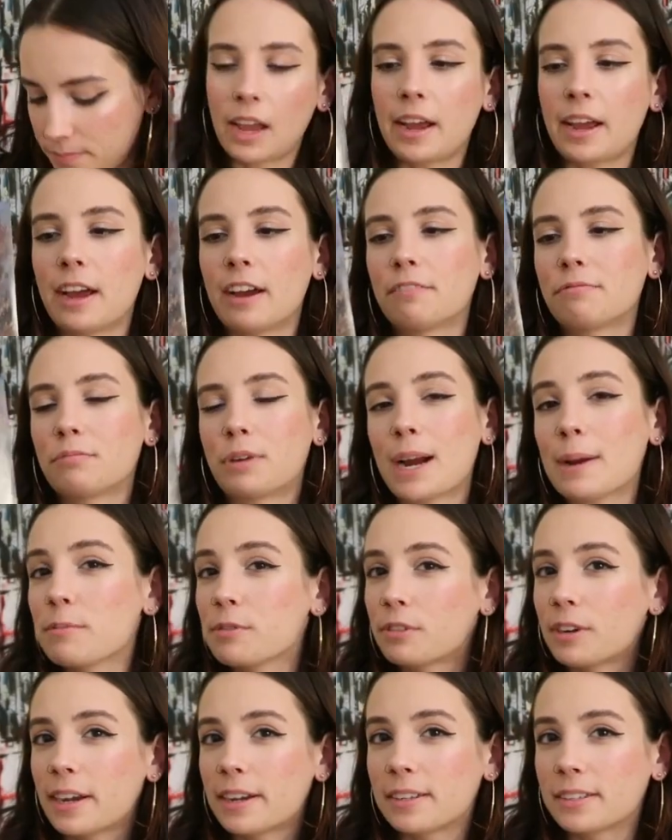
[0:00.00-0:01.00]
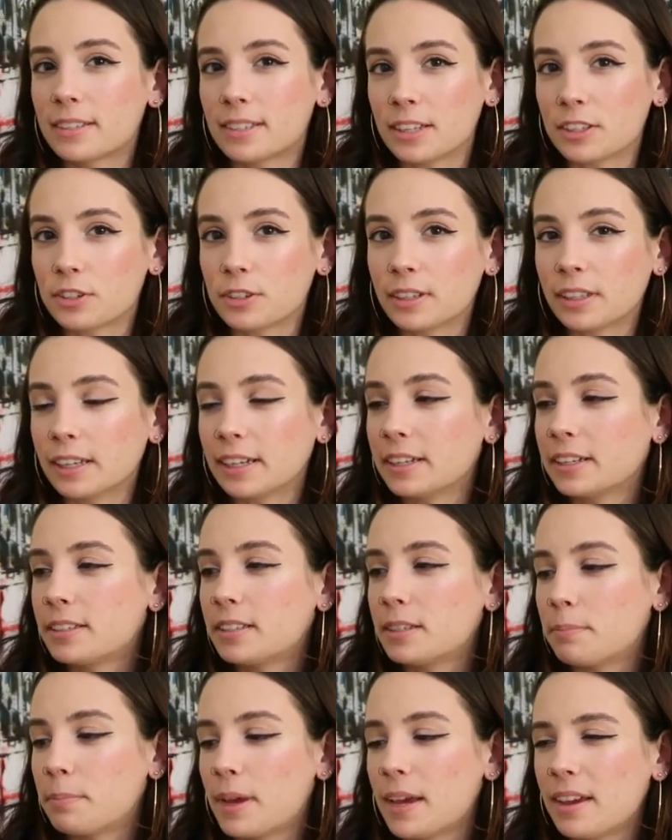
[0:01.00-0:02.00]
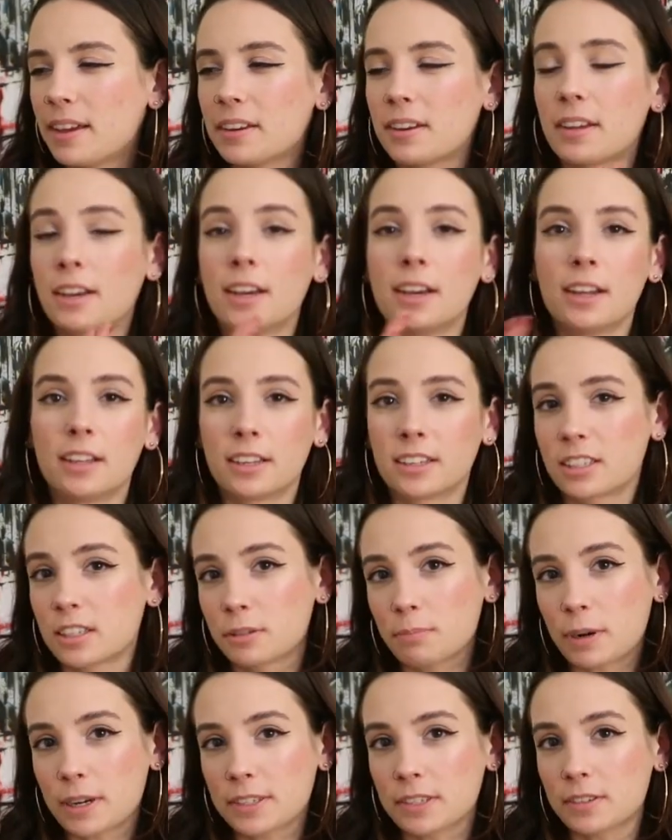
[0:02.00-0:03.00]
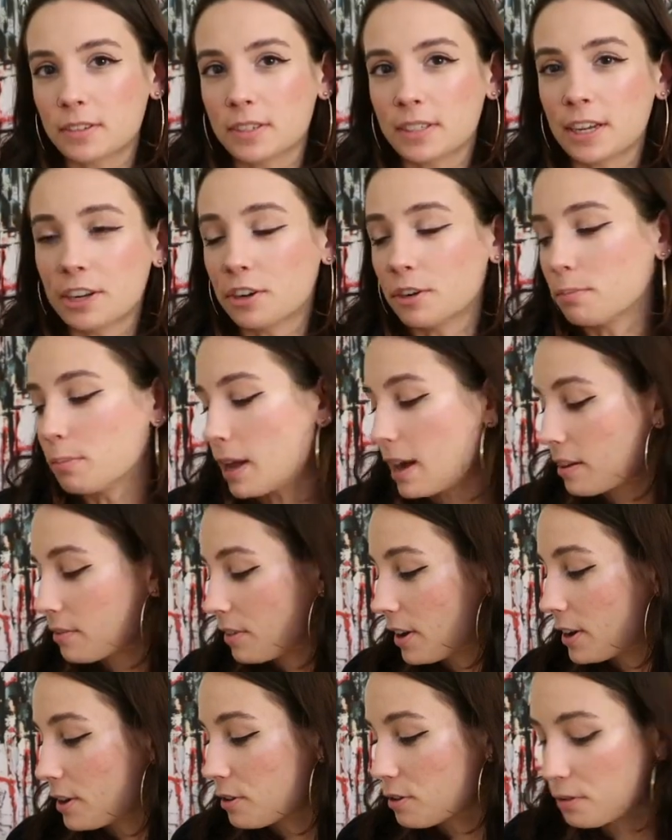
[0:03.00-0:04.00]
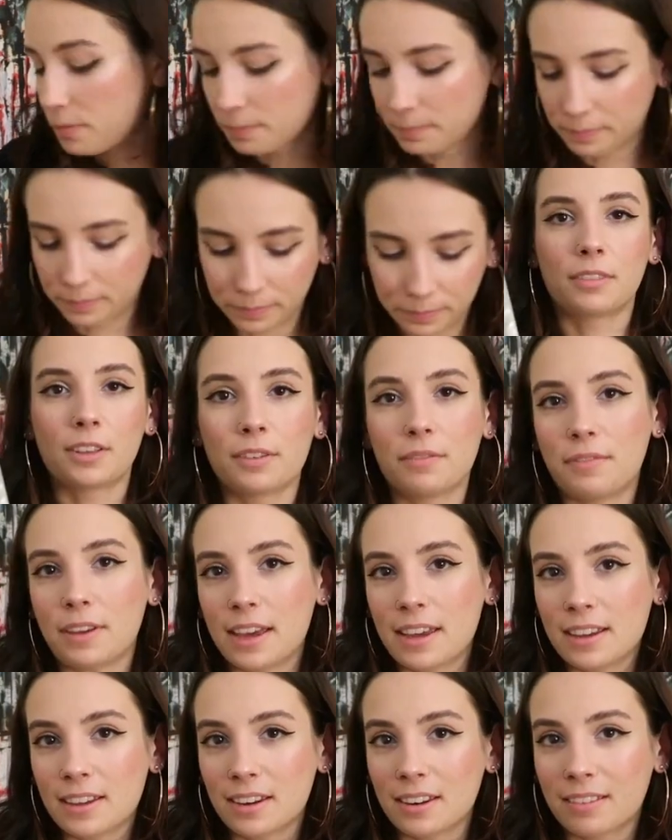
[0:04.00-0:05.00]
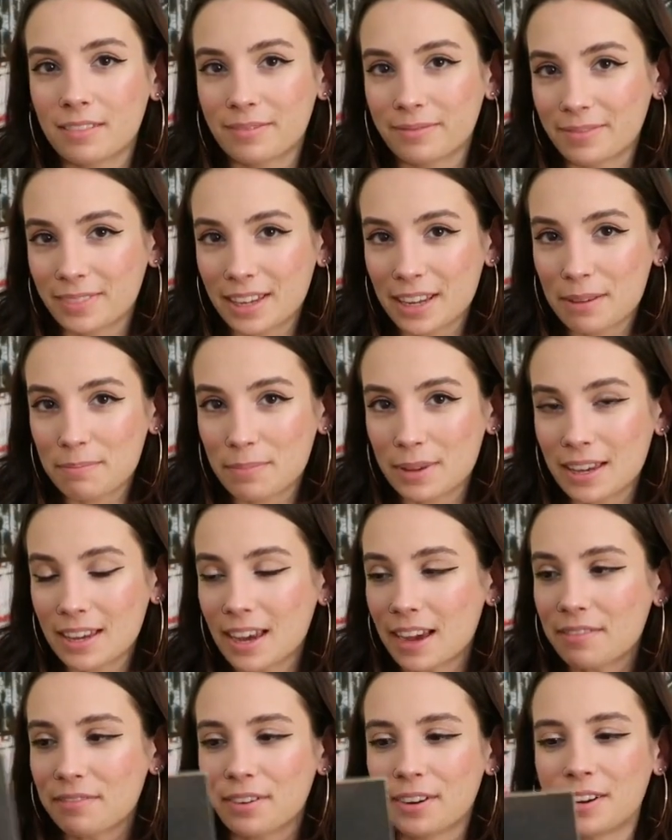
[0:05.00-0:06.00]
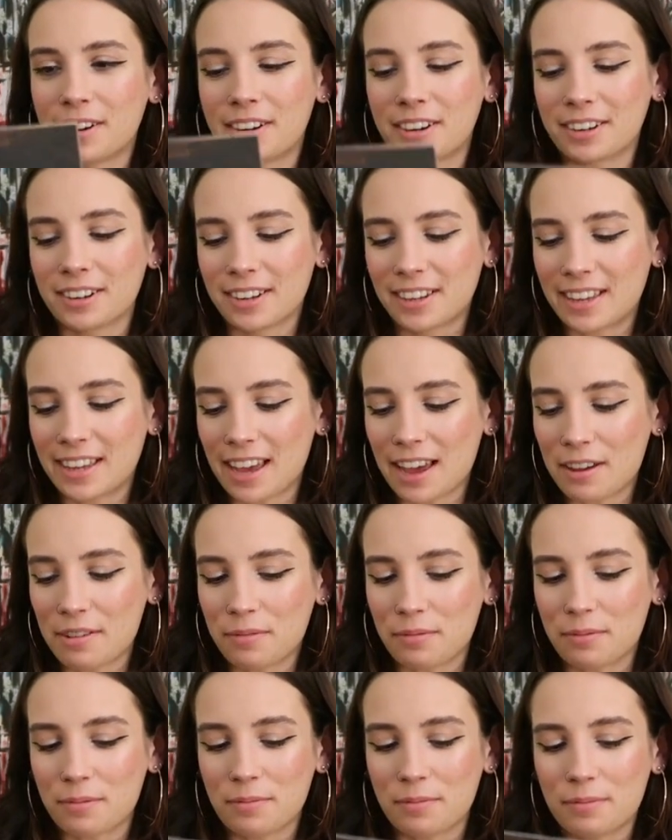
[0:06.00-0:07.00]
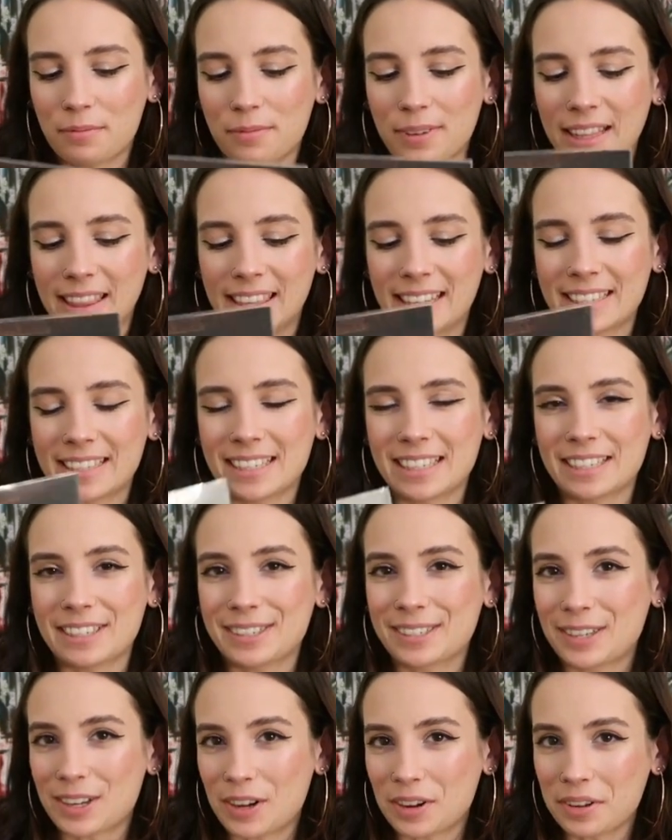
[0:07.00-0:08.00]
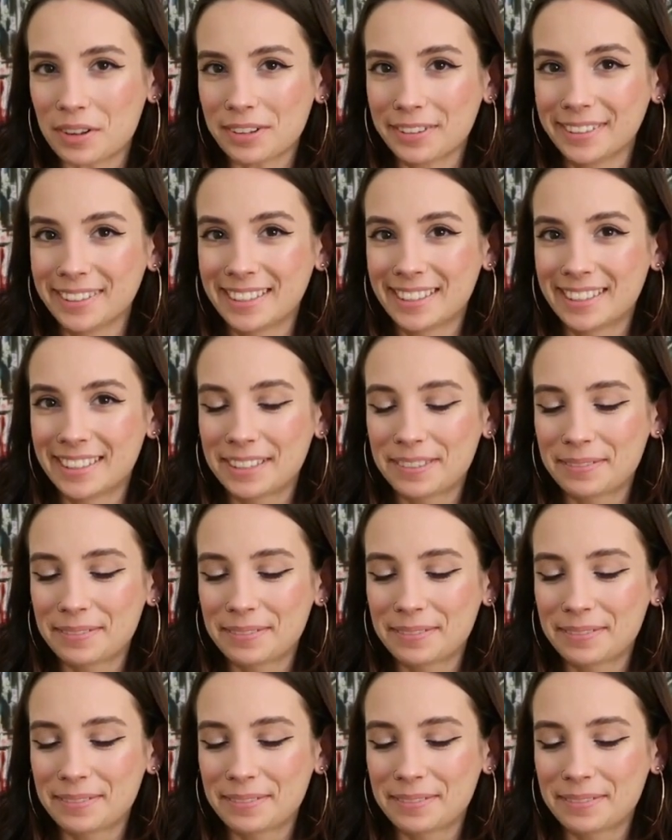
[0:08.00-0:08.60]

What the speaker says: I have Primal Right, Sensory Link to Pain. This is pressed on standard black vinyl. The Vein EP, I forget what this is called.